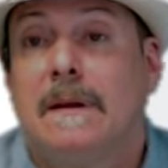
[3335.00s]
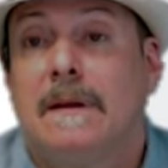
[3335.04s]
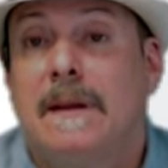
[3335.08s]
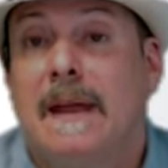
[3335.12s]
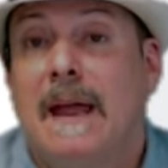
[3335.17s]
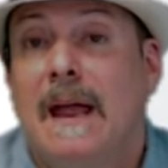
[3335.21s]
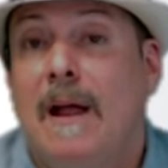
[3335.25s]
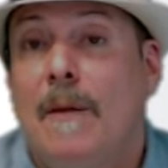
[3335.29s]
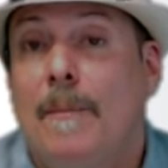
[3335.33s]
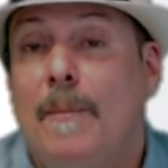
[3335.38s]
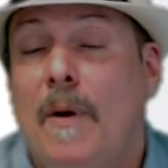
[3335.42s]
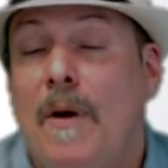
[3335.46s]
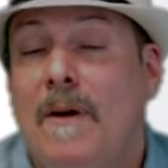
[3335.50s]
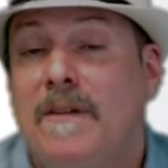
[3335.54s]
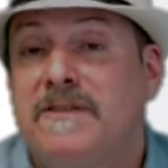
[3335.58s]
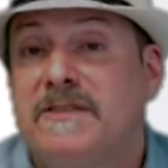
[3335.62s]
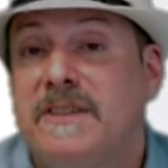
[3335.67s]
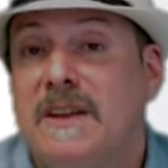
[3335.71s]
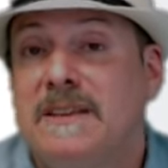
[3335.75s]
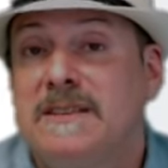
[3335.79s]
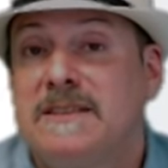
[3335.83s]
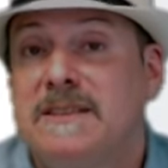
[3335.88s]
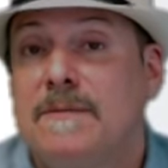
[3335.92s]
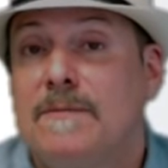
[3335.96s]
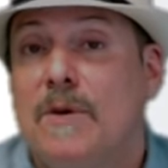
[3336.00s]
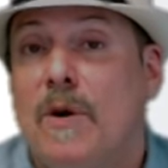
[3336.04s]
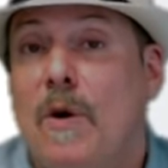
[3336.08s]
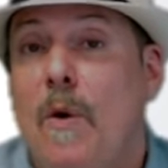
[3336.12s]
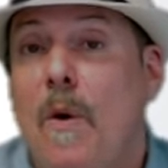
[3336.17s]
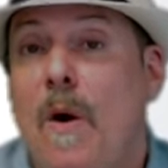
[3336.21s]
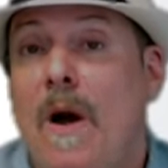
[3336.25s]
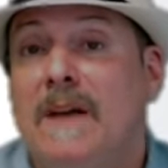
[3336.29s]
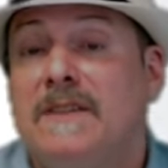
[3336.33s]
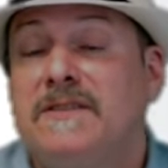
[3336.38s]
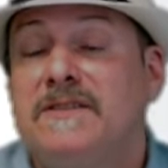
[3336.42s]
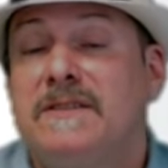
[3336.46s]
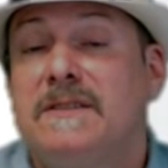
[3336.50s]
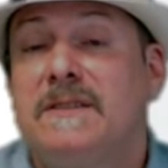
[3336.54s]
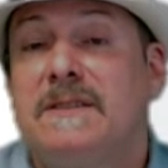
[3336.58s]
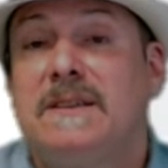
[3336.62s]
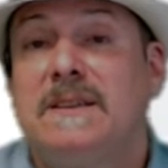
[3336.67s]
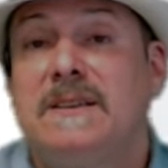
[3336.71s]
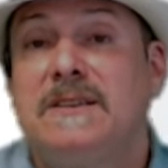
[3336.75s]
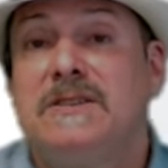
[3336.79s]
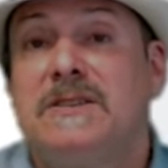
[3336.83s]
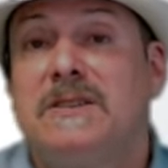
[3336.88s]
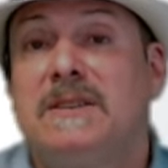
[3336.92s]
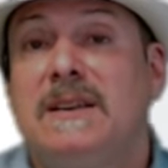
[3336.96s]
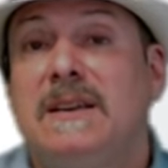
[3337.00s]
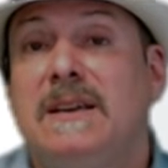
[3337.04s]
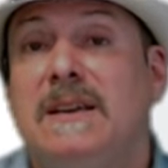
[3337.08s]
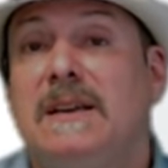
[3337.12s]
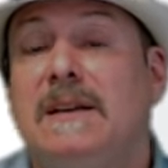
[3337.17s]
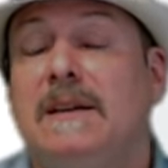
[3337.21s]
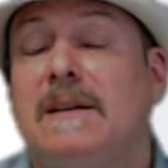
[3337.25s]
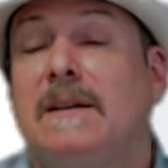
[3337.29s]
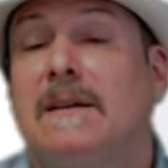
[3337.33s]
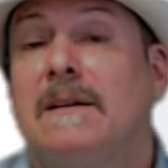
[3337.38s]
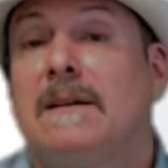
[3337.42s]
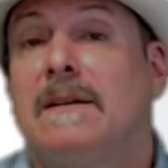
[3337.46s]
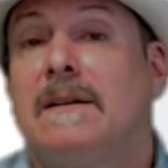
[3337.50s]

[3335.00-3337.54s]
to help offset some costs initially.